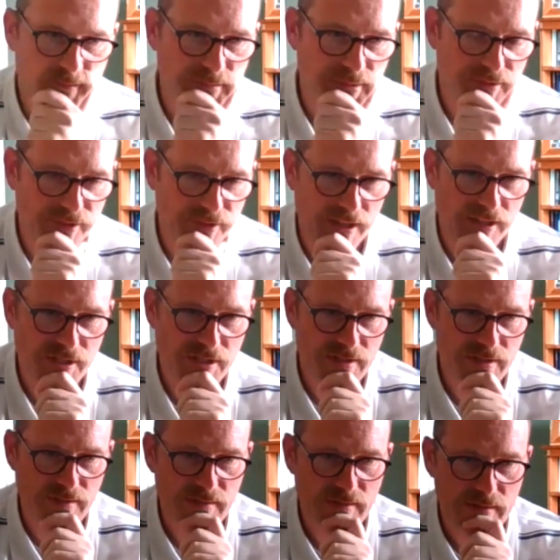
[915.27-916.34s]

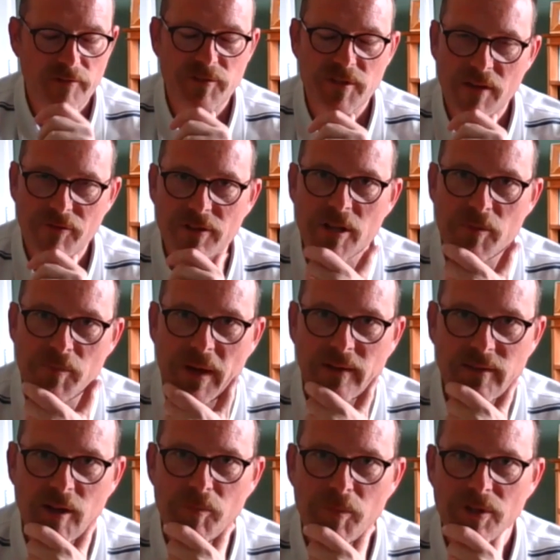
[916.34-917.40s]
profession, I've definitely
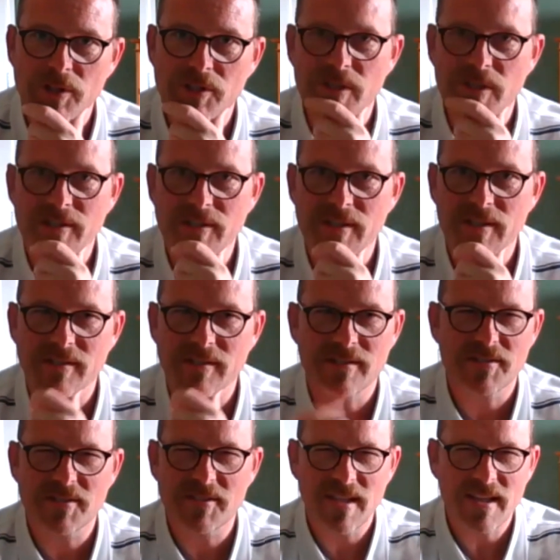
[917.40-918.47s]
picked up on a sense that
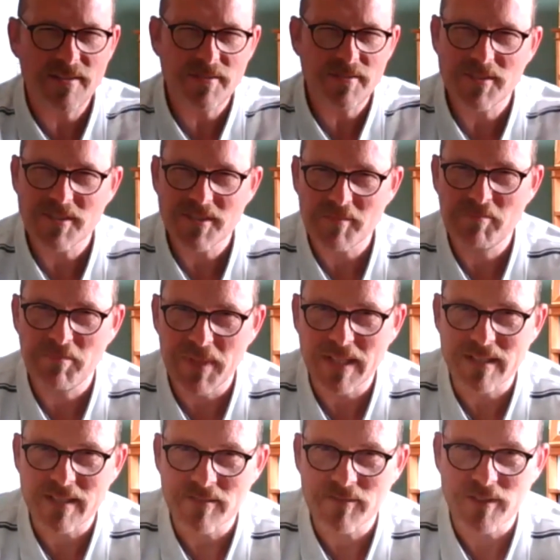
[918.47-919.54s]
sales is a
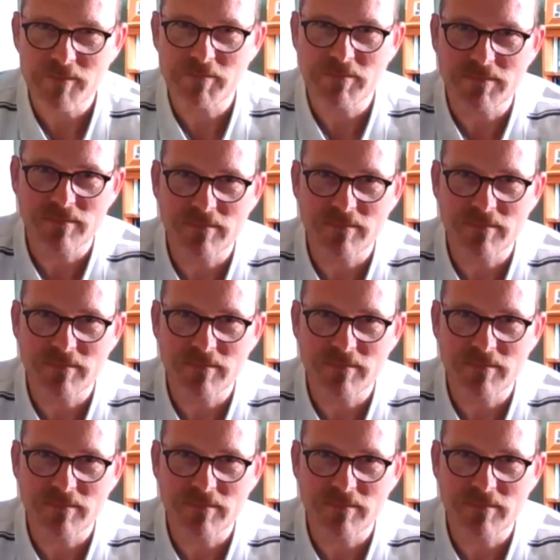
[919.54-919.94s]
bit of a